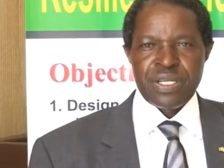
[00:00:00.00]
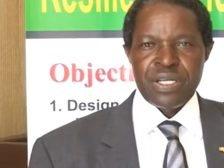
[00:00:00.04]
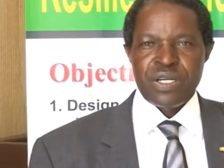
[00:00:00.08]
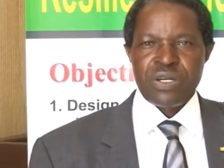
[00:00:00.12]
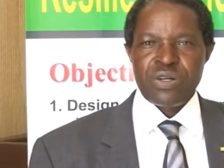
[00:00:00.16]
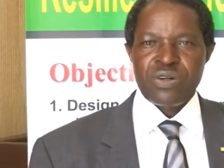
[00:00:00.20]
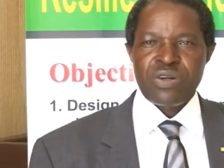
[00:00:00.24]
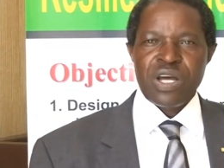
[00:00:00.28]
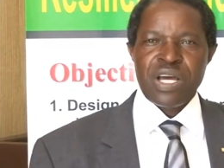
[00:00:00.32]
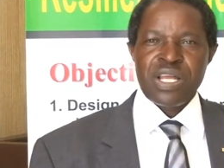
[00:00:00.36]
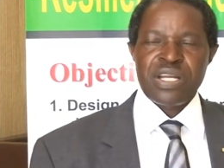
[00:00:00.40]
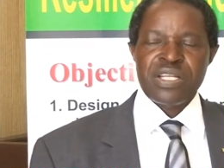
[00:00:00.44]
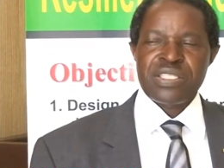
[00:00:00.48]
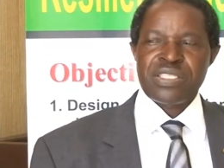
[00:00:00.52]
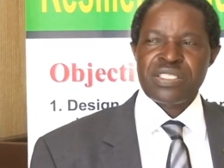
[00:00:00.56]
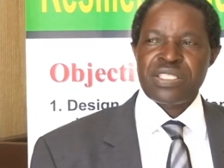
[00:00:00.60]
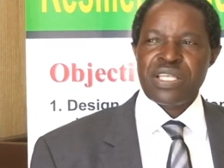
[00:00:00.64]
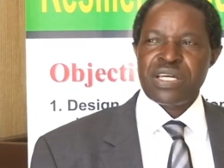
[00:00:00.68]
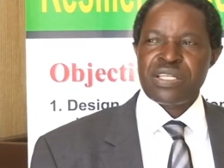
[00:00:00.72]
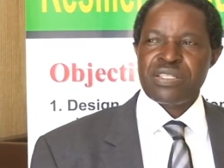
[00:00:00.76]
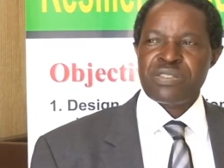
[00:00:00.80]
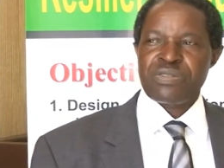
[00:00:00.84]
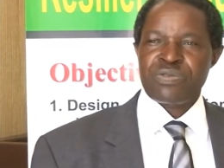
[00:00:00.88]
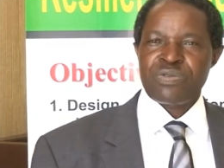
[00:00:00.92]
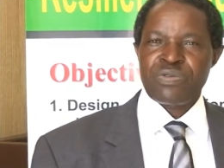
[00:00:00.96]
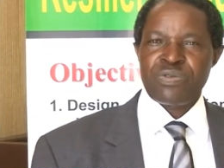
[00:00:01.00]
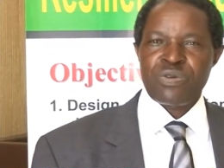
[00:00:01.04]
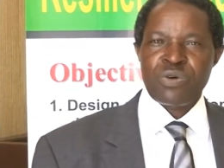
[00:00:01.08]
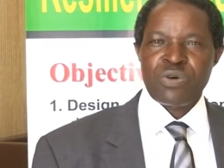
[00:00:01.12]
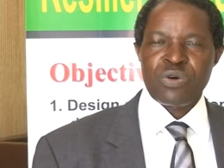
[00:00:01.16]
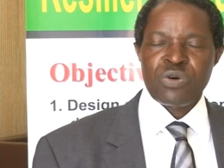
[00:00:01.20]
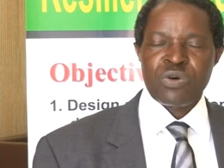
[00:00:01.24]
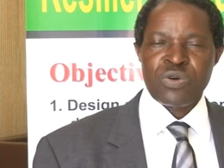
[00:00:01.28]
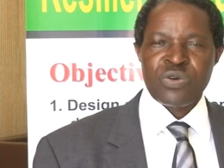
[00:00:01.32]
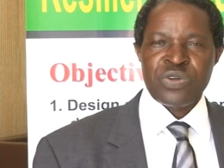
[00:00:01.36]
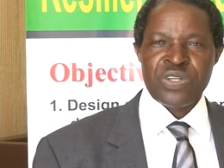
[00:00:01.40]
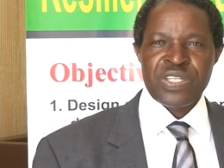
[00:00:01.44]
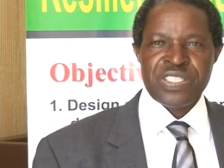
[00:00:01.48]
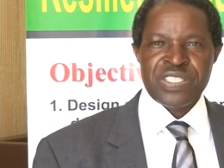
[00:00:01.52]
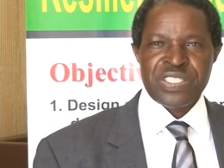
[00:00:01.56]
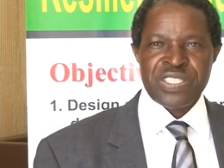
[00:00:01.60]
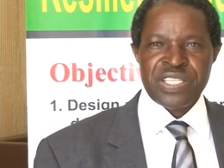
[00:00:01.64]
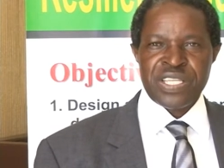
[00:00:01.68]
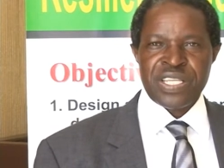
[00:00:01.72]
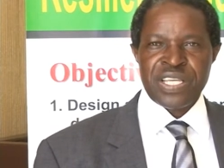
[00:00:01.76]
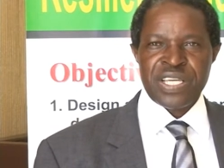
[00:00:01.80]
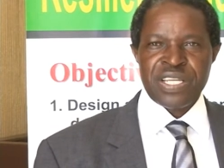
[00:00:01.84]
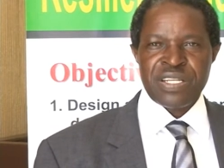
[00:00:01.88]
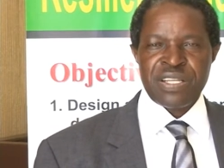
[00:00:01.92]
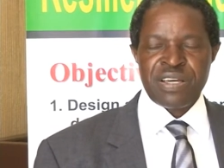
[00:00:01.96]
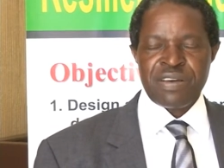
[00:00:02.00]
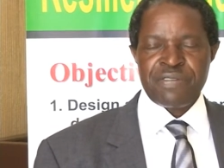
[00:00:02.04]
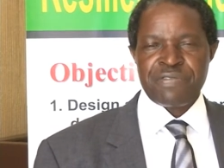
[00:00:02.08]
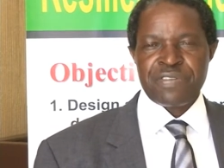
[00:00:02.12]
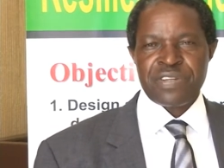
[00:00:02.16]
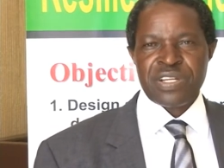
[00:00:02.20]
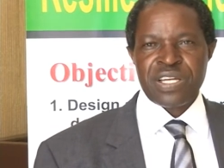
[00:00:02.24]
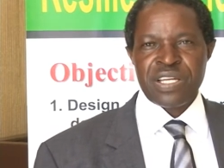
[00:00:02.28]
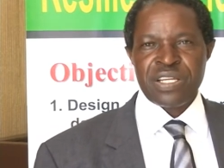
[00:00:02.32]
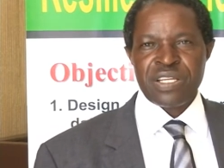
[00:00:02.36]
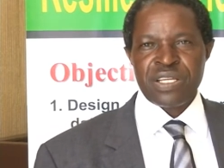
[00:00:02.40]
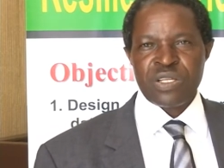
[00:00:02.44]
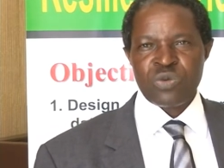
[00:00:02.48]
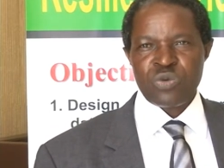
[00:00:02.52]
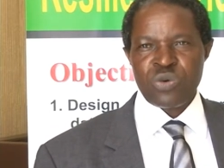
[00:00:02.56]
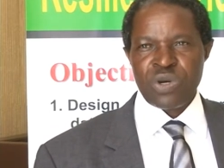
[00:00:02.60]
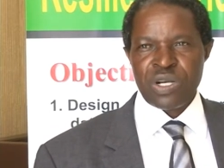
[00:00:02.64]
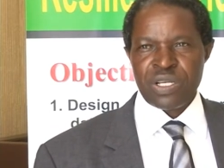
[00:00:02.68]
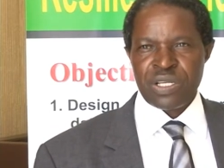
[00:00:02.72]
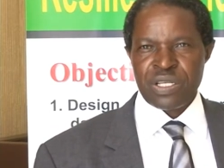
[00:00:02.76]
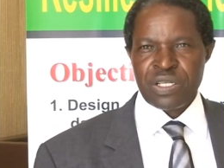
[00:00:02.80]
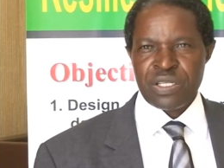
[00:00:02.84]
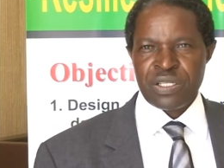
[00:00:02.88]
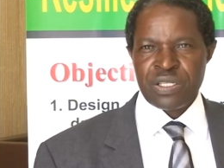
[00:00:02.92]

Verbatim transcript: RAN stands for Resilient Africa Network,